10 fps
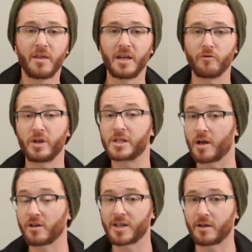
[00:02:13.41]
the
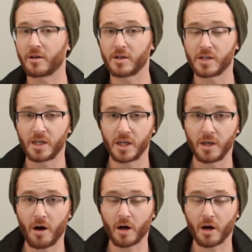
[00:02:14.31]
results that they're going to see